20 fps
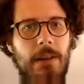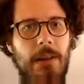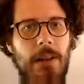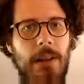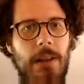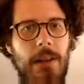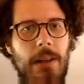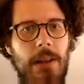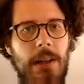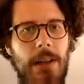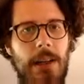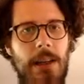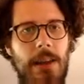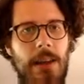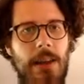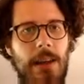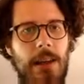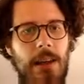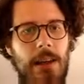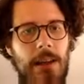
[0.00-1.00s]
I
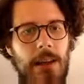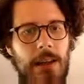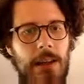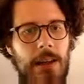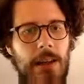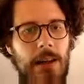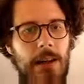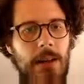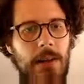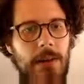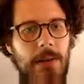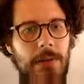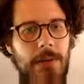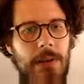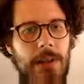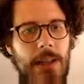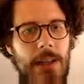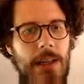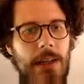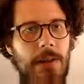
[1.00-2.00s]
think I can load
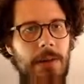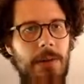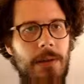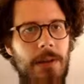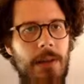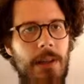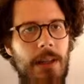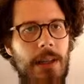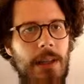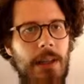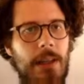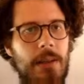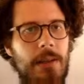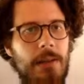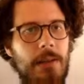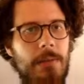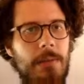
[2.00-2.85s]
now and it should